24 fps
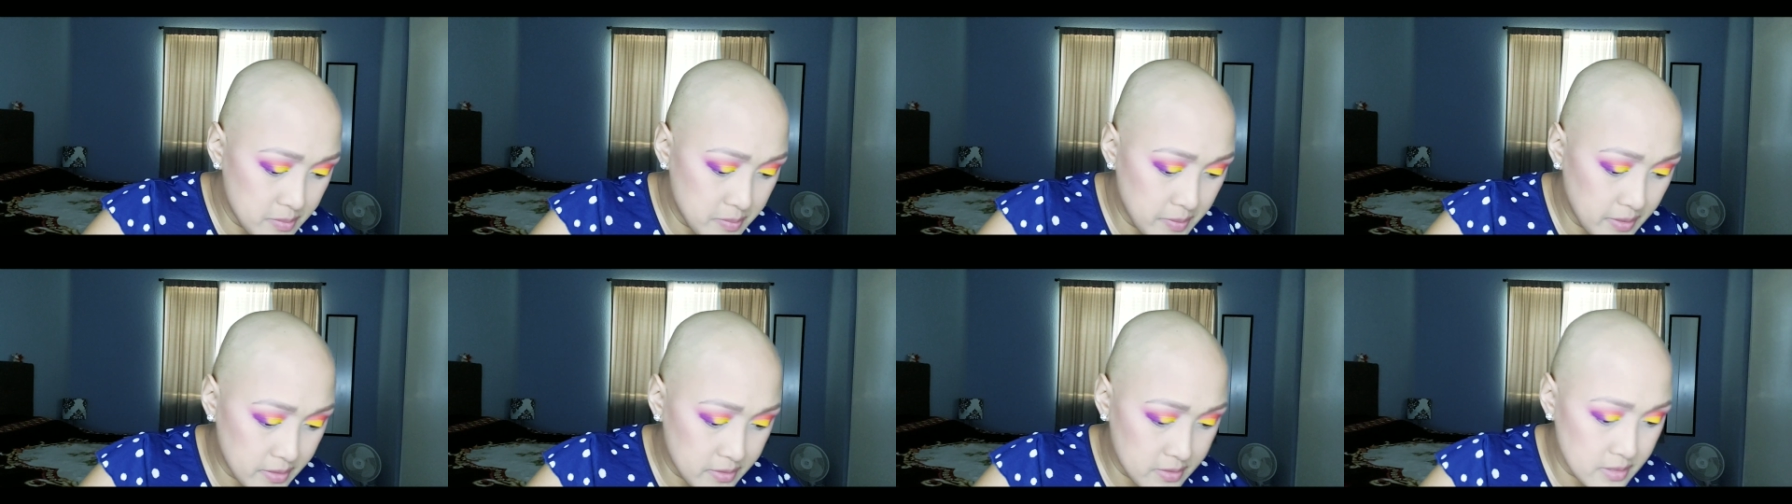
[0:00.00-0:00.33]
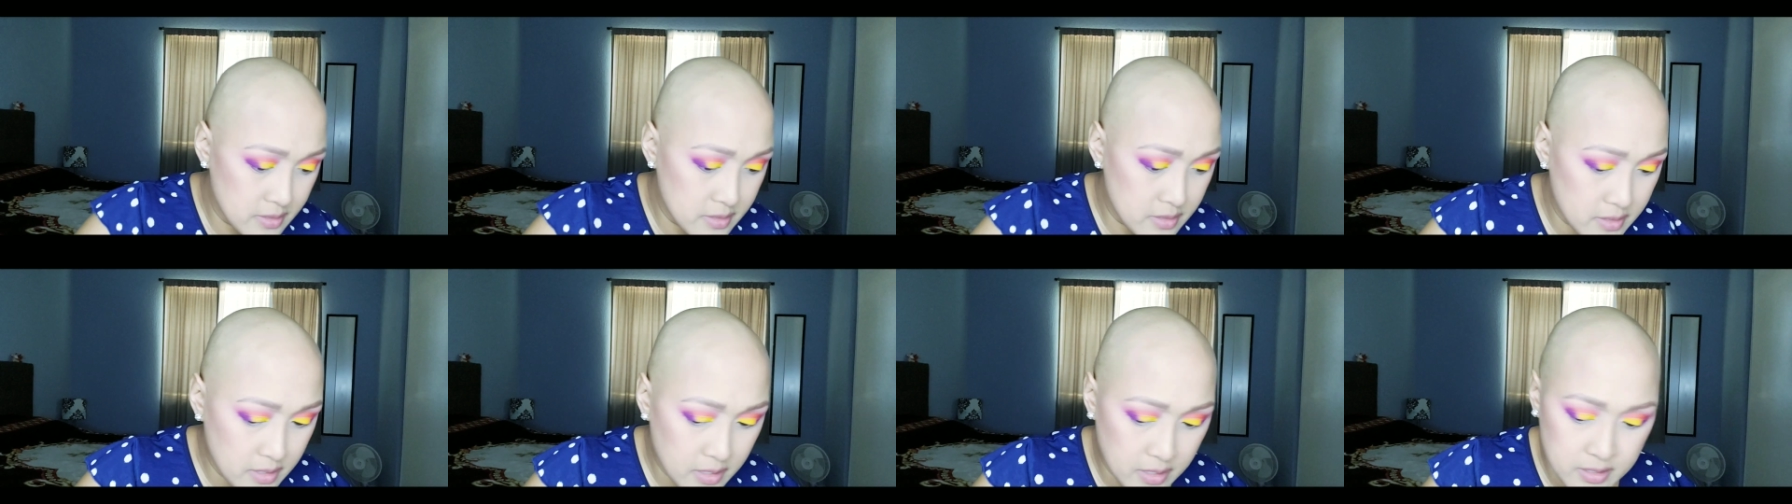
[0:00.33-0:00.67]
because
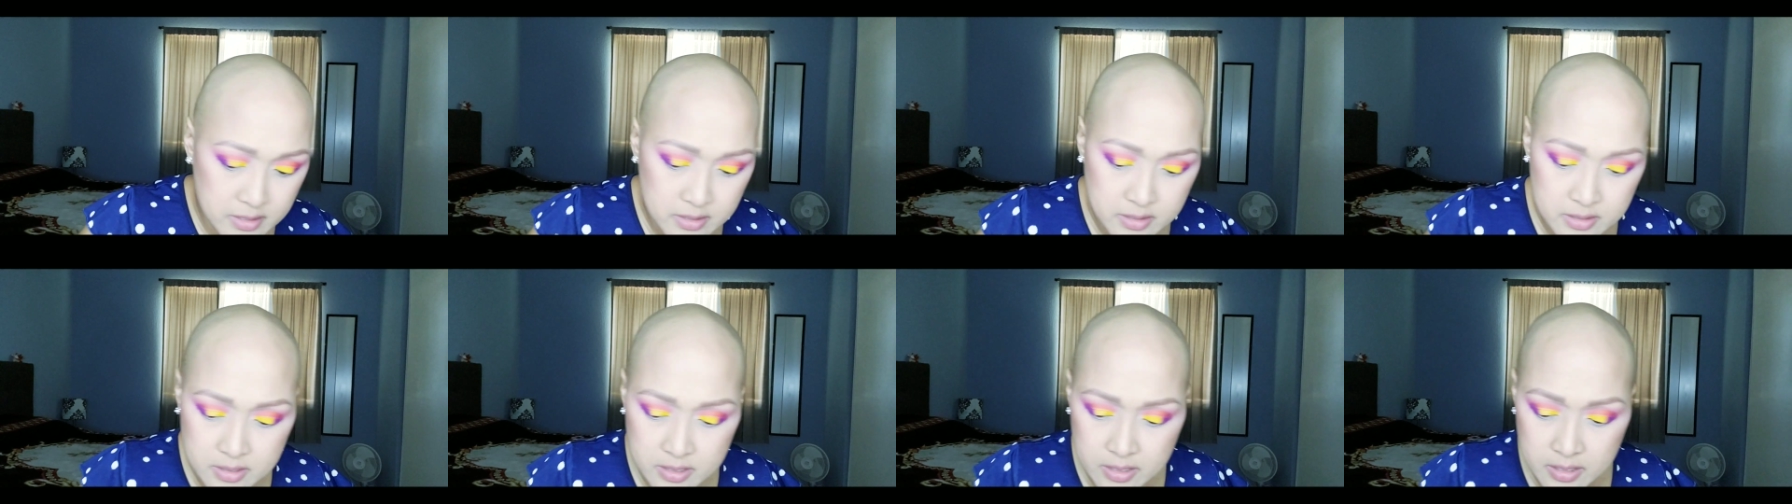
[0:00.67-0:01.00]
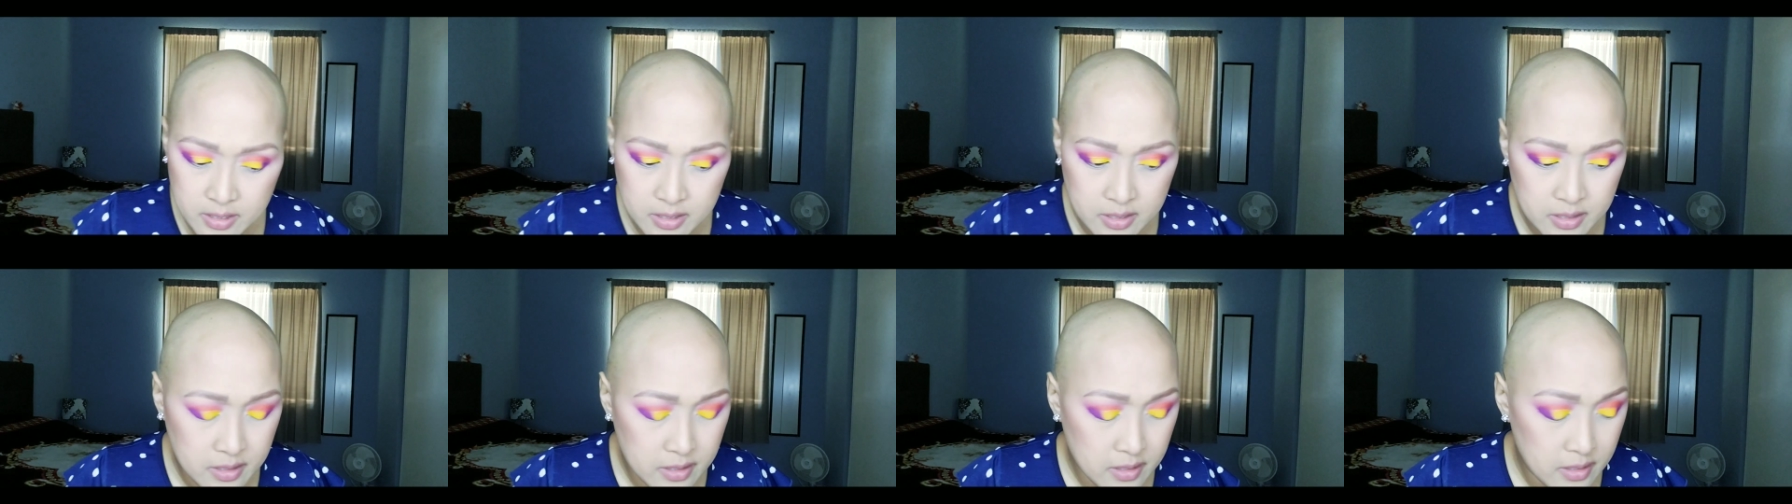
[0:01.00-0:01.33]
it's not
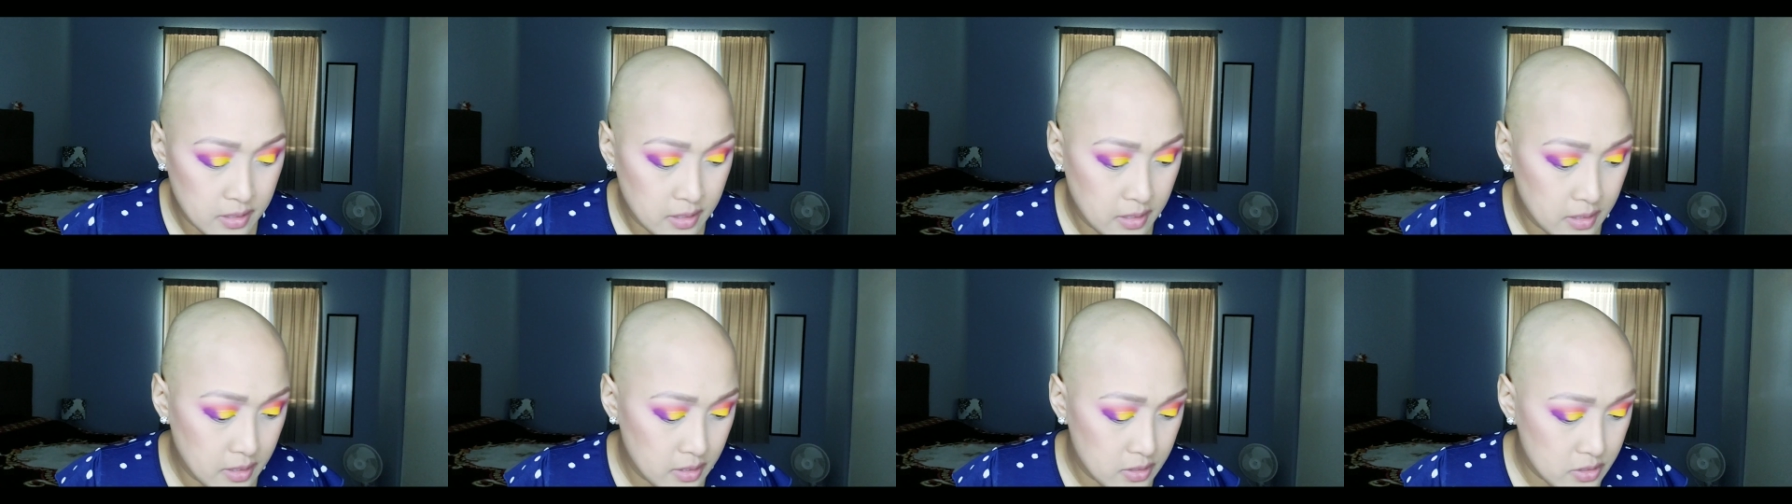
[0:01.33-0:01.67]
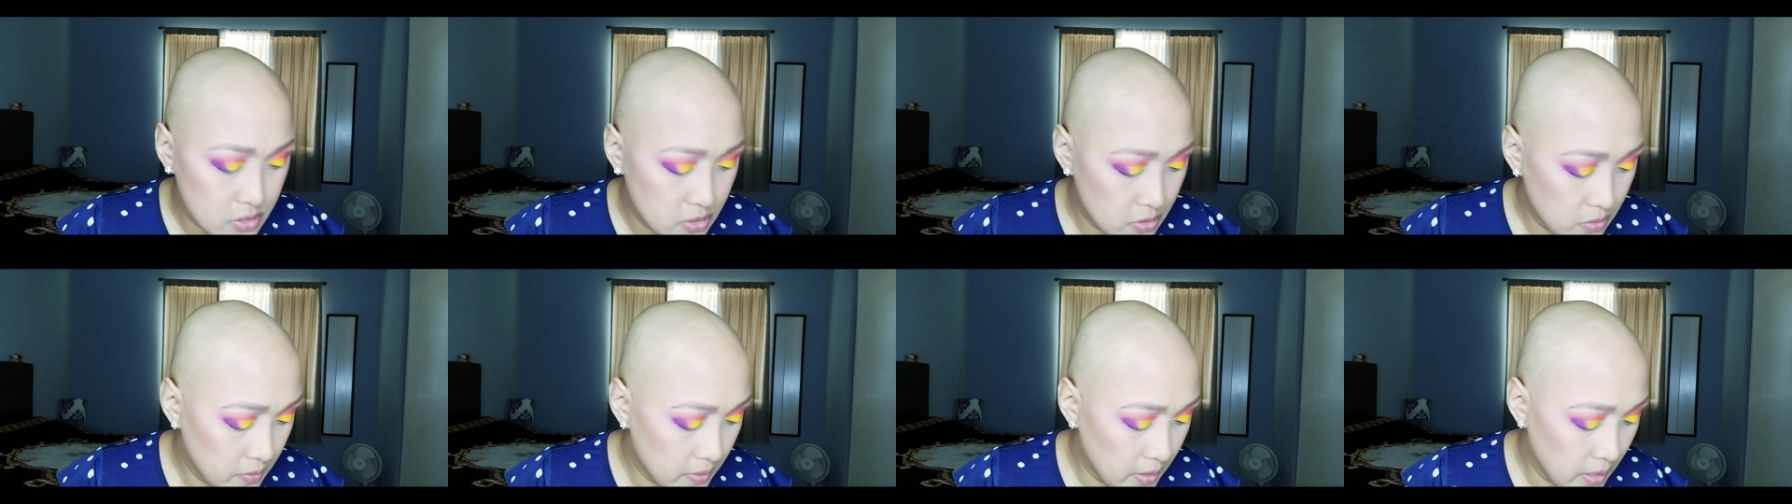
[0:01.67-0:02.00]

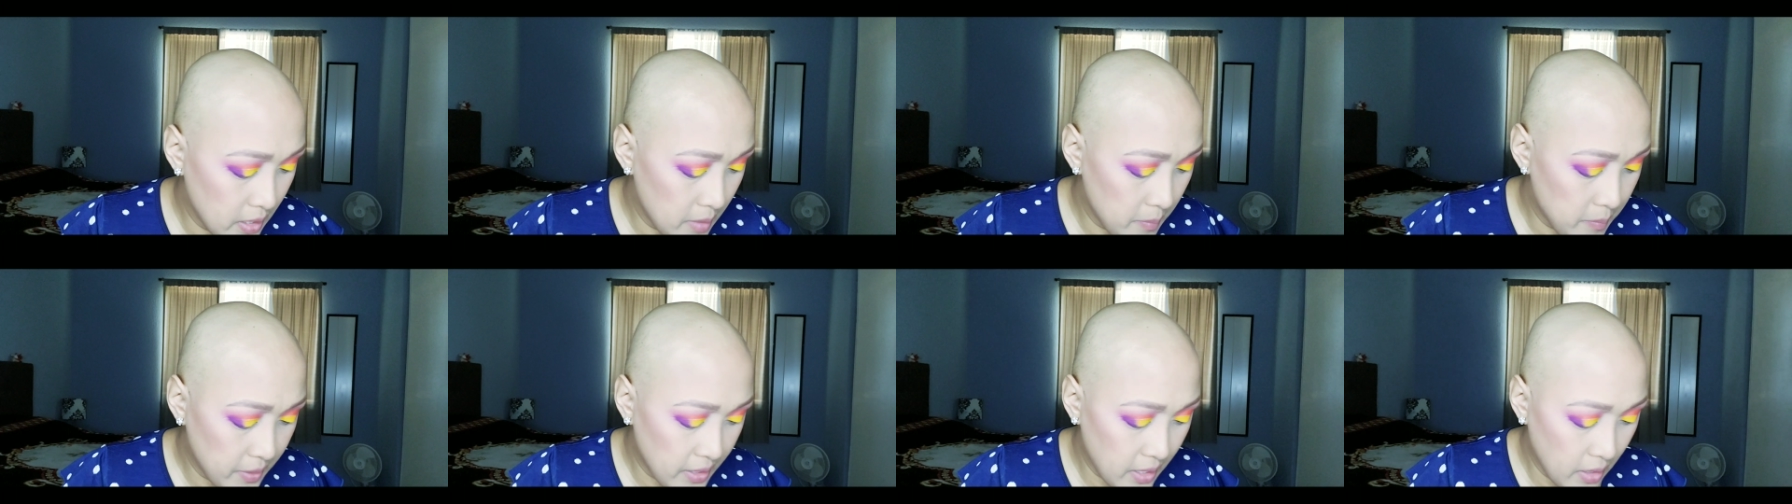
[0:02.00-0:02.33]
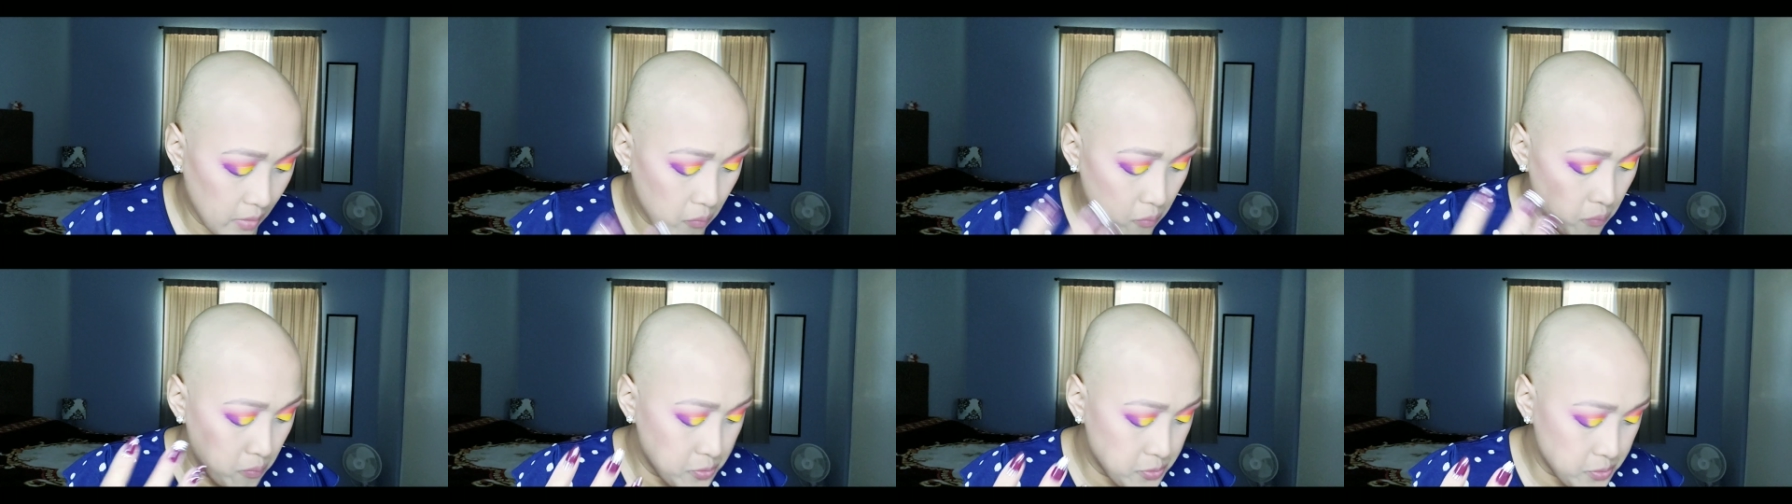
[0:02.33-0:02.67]
doing it, but I
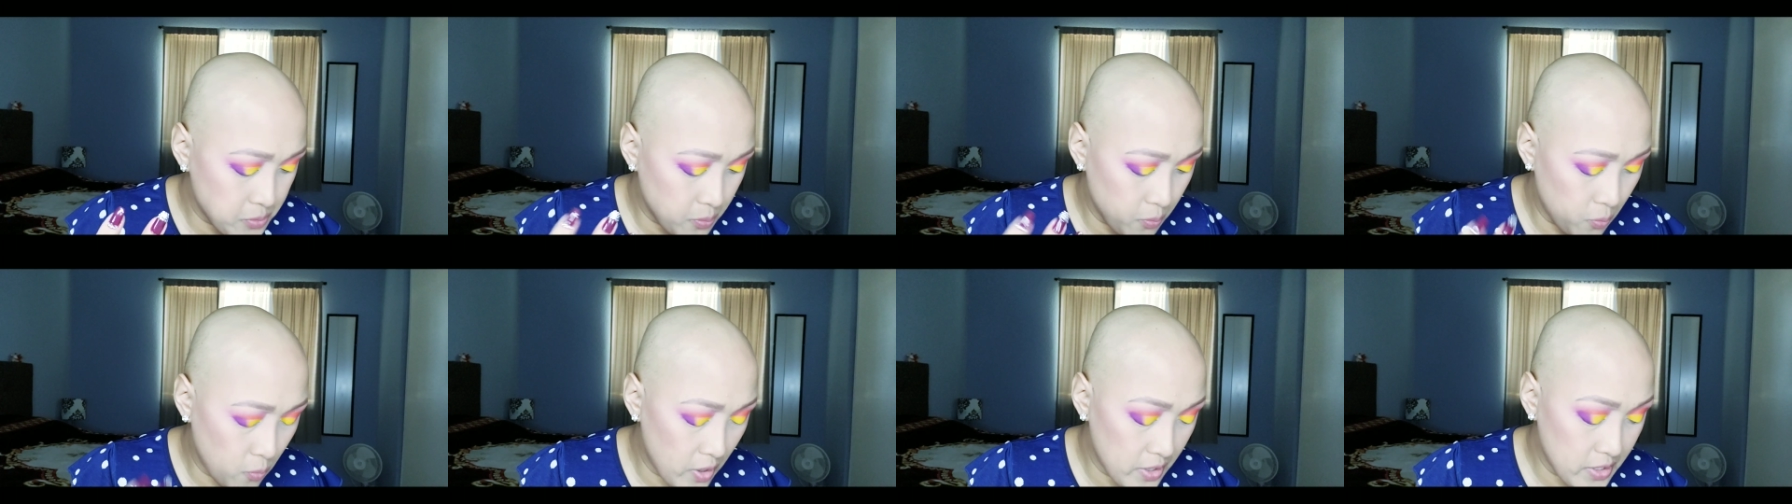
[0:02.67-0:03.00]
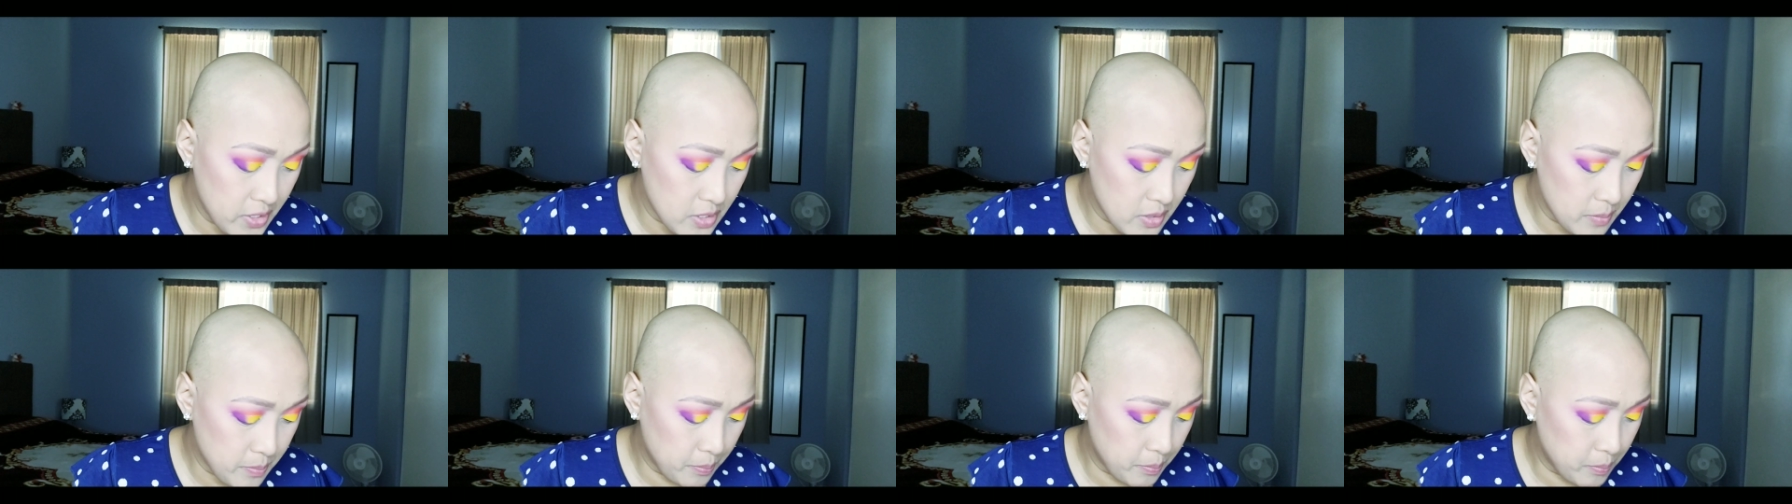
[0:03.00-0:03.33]
want
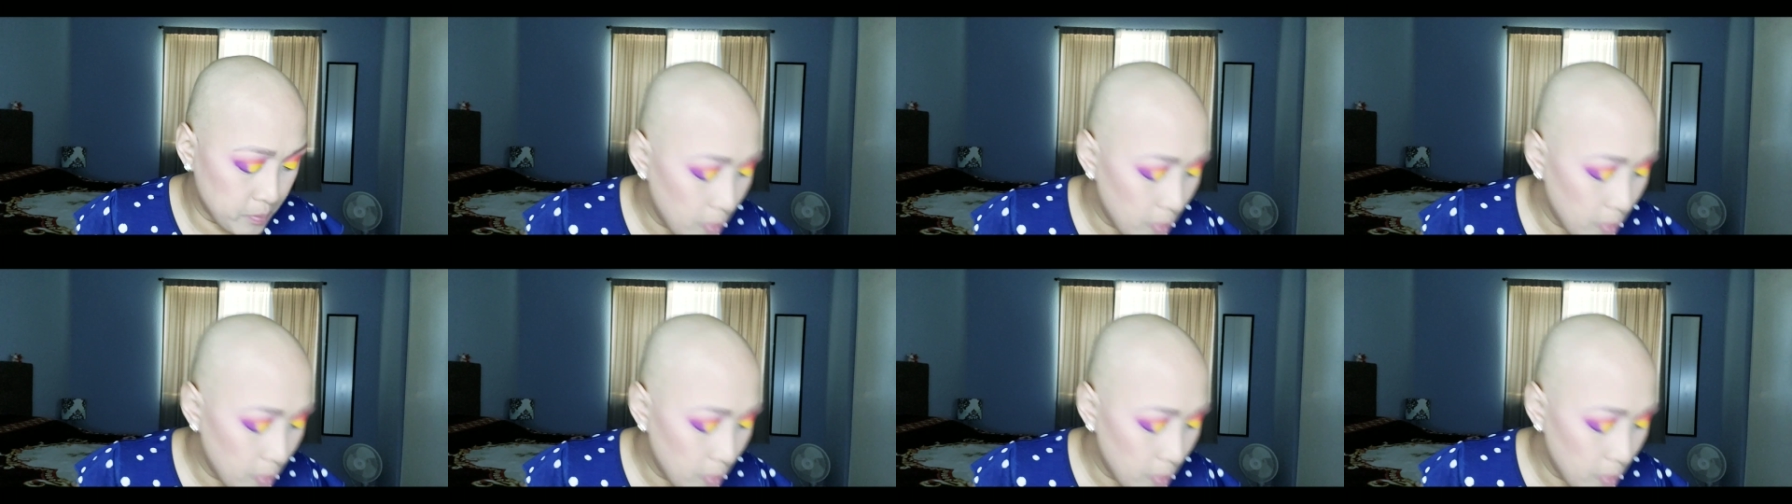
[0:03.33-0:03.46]
to